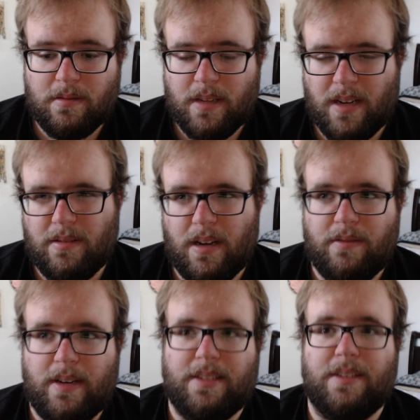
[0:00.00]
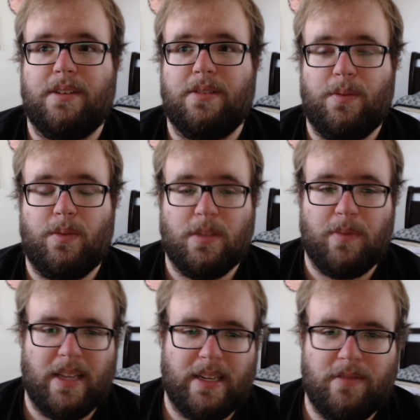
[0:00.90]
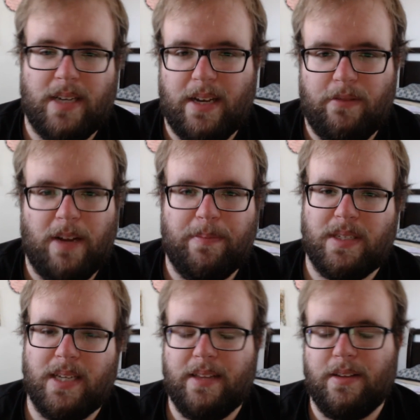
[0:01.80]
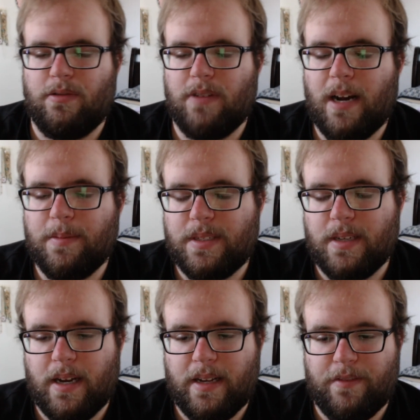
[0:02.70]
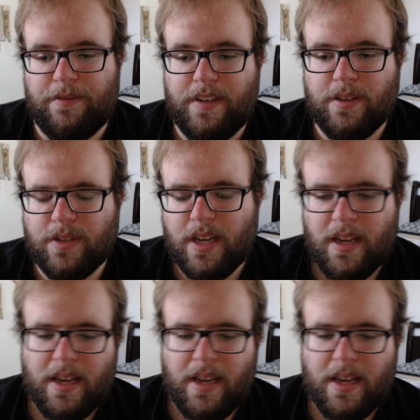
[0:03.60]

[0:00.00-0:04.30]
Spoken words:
not necessarily woods, but like kind of right beside the crops in a field.